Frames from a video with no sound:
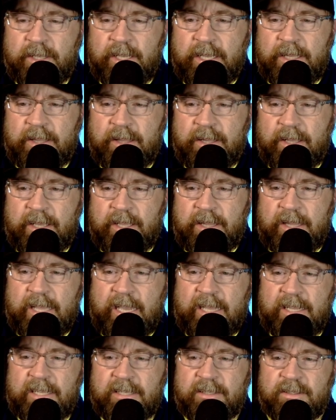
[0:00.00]
And and
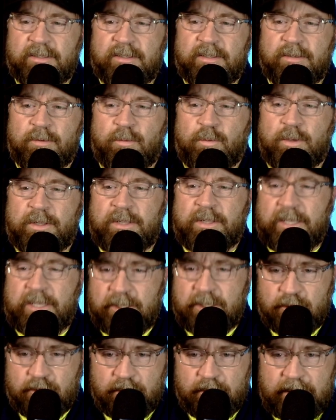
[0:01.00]
that is what the
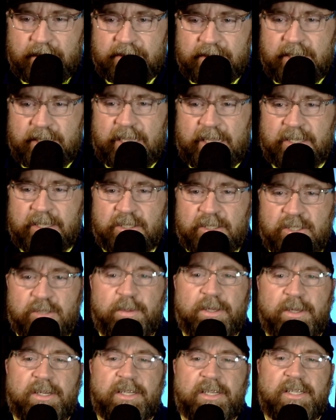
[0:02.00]
Israelites had
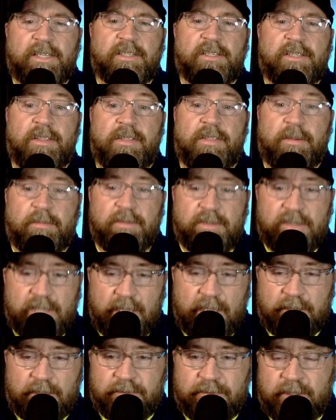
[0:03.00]
experienced
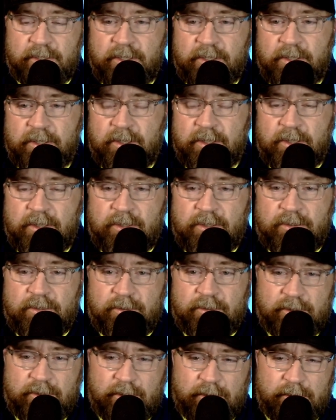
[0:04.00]
themselves
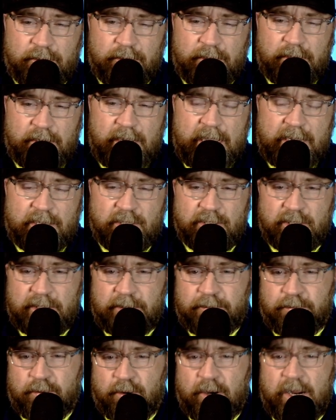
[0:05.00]
so they're actually
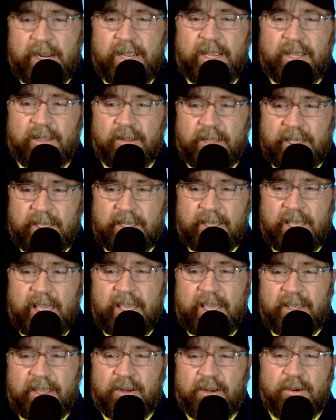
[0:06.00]
praying like
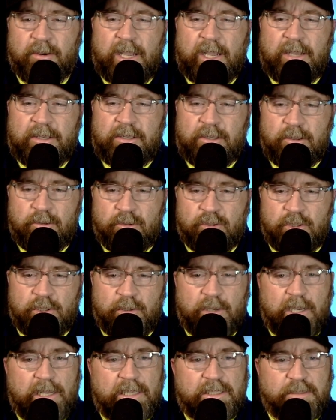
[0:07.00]
hey you know how you
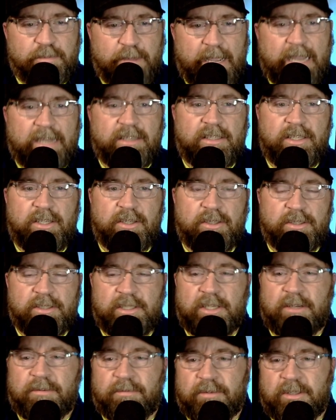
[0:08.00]
drew us back to
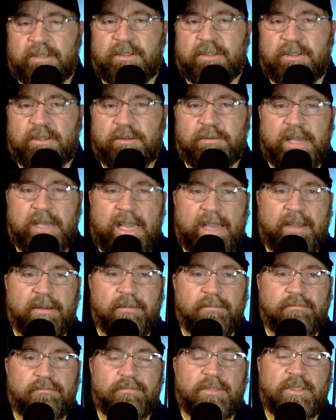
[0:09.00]
yourself let's do that
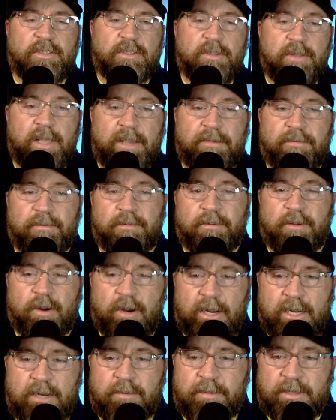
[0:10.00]
let's do that for our
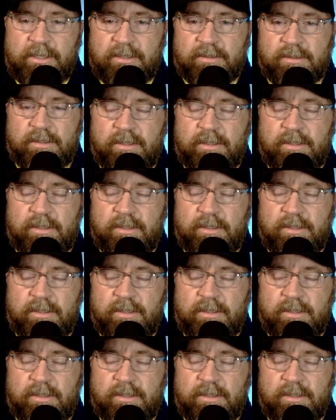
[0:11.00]
enemies